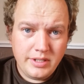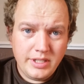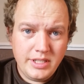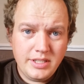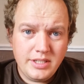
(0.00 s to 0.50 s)

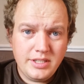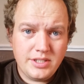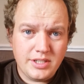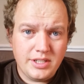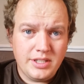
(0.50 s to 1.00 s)

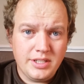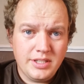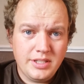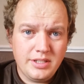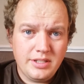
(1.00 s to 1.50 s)
EDC,
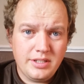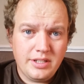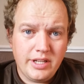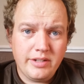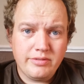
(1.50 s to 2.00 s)

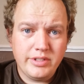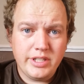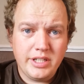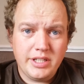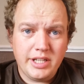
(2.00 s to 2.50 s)

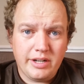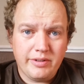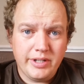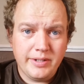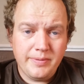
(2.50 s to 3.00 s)
everyday
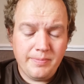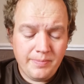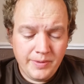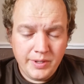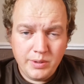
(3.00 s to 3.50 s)
carry.
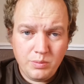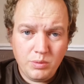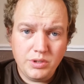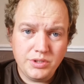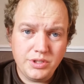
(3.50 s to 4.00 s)

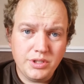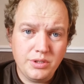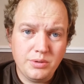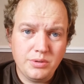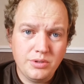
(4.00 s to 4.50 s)
What do
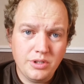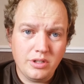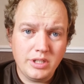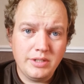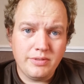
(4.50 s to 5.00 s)
you
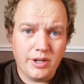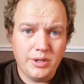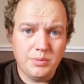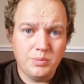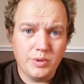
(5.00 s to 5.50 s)
not leave
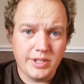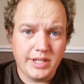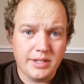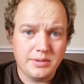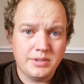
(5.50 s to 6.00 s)
home
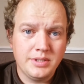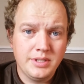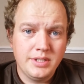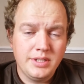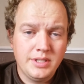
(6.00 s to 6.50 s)
without?
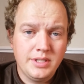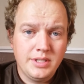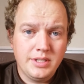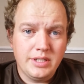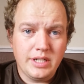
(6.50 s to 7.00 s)

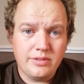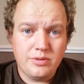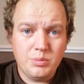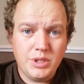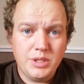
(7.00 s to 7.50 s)
Now
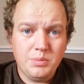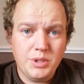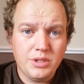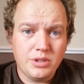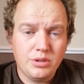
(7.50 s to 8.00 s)
for me,
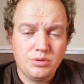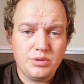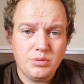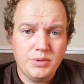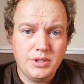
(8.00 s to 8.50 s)
being a
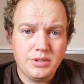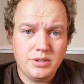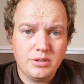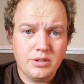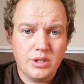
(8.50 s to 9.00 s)
countryman,
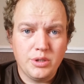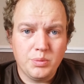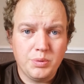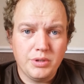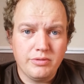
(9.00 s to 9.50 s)
growing
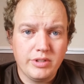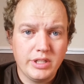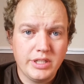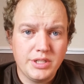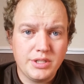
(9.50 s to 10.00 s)
up in a
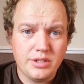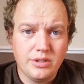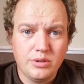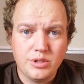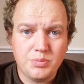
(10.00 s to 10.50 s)
village and
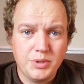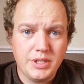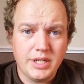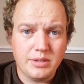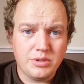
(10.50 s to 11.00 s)
always
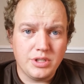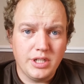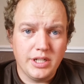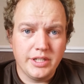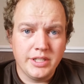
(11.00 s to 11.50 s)
being
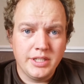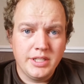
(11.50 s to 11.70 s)
outside,